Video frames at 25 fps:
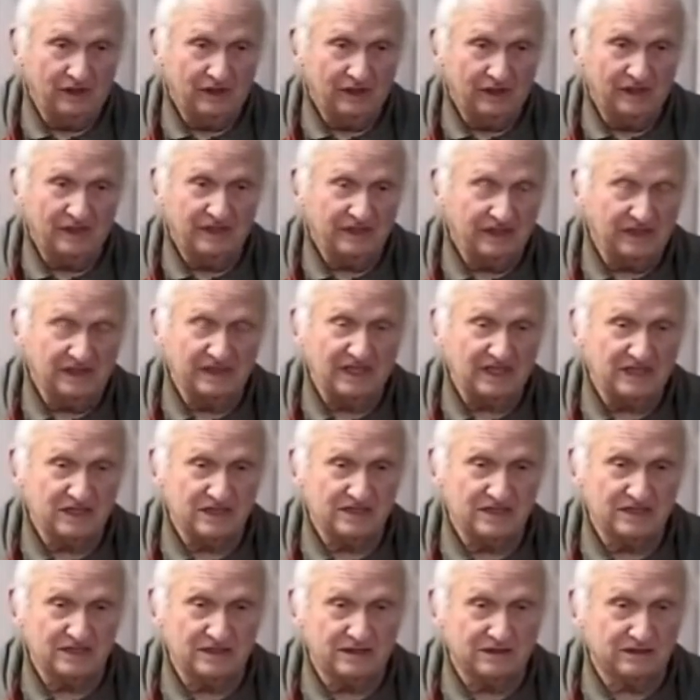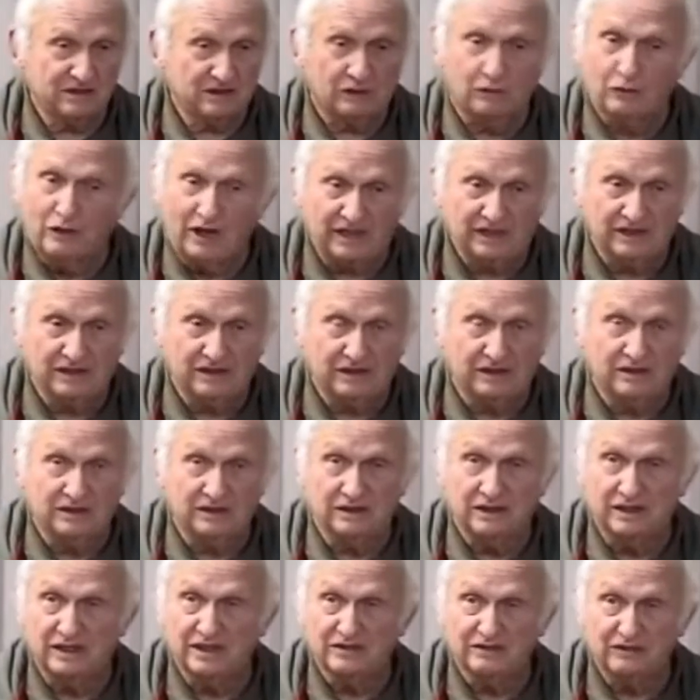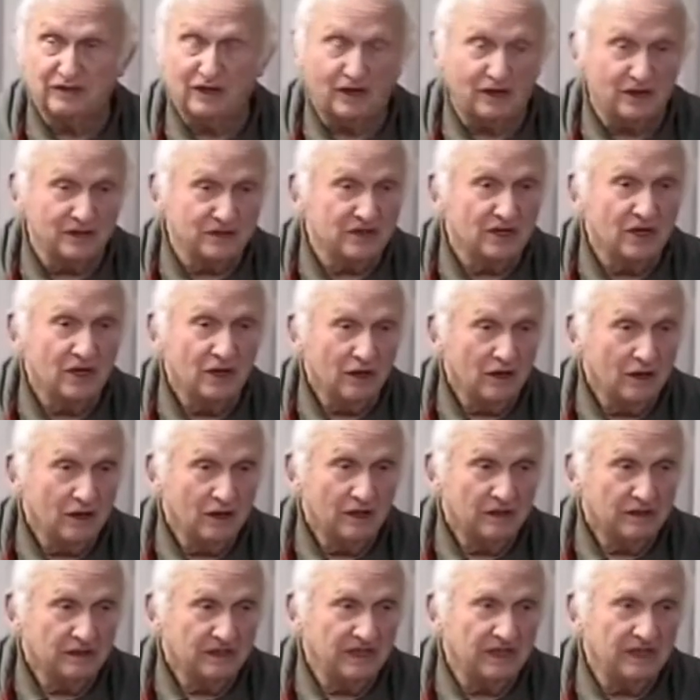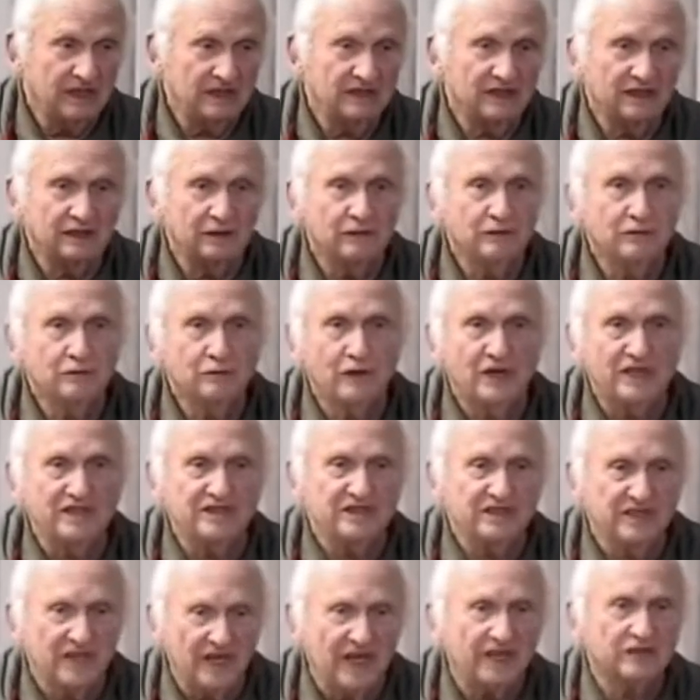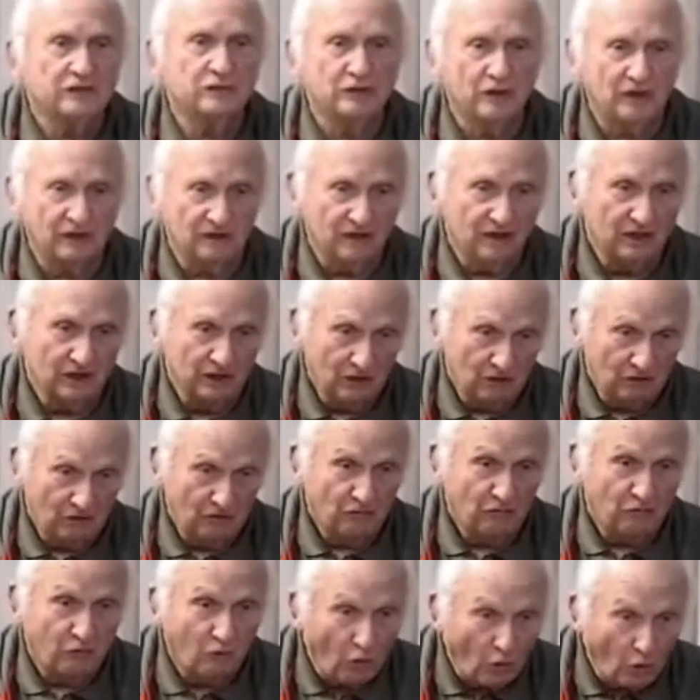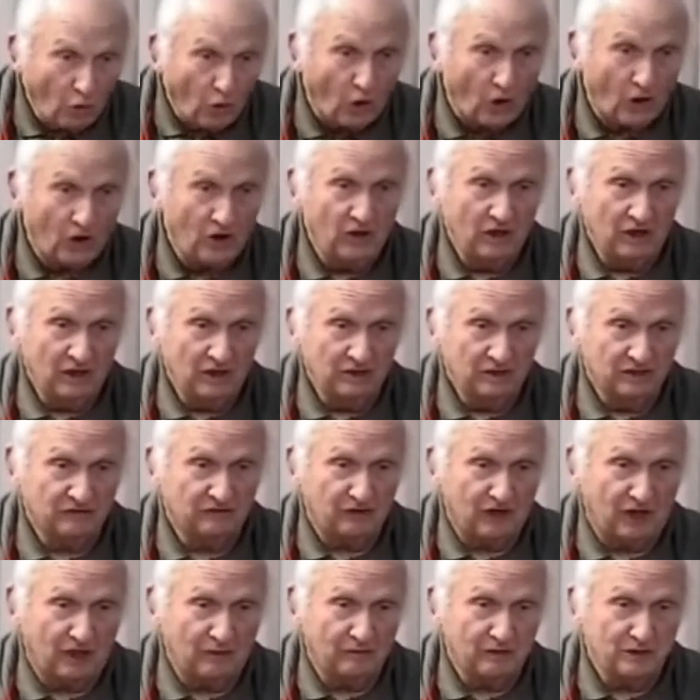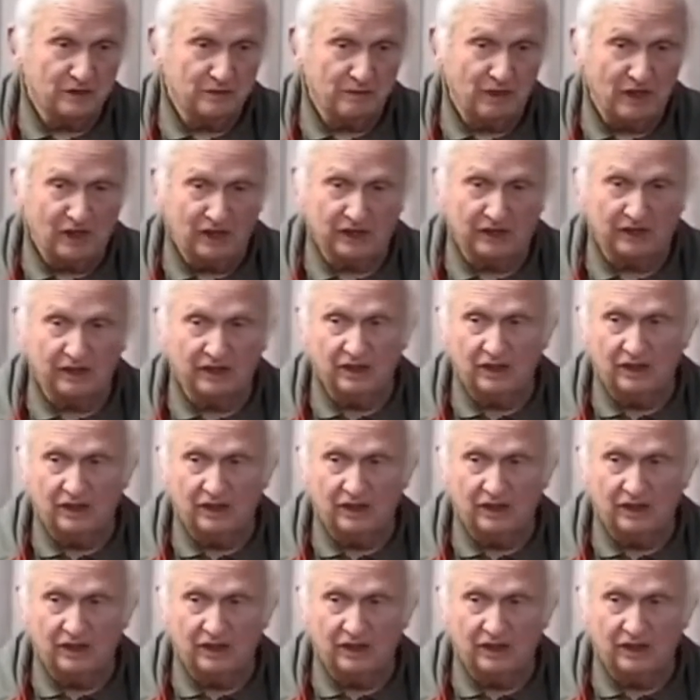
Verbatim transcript: And I think that's correct as far as the, the raison d'etre for the farmer's market.